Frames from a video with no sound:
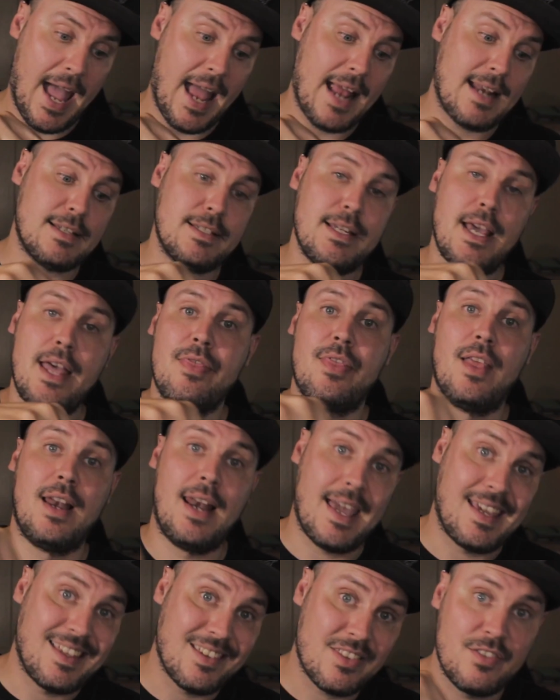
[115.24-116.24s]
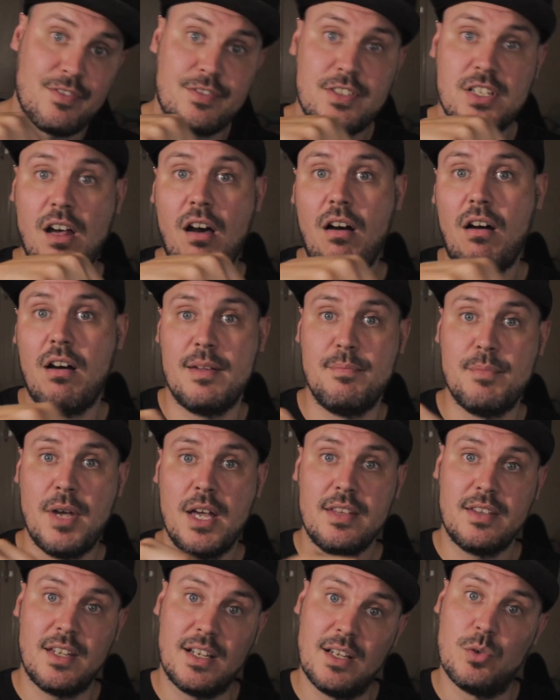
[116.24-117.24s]
and the length of time
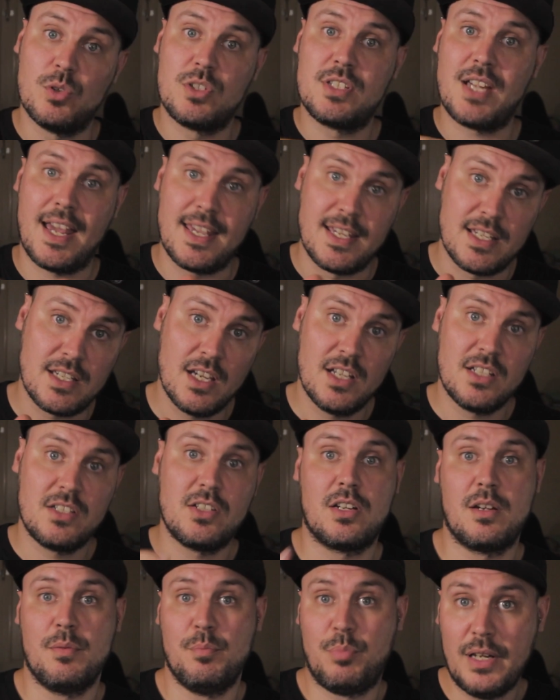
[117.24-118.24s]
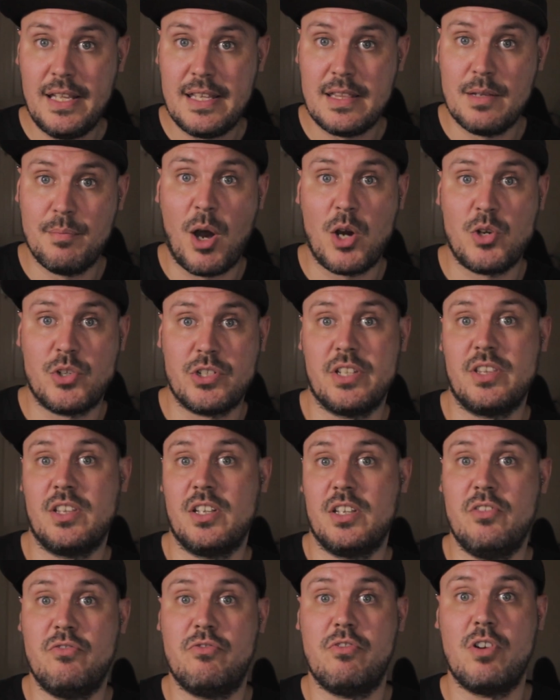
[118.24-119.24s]
that it will take to complete the motion
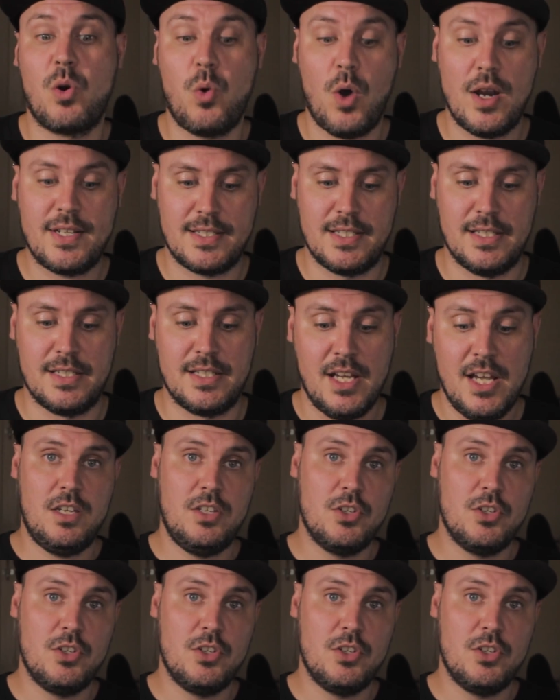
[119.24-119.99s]
that you've requested.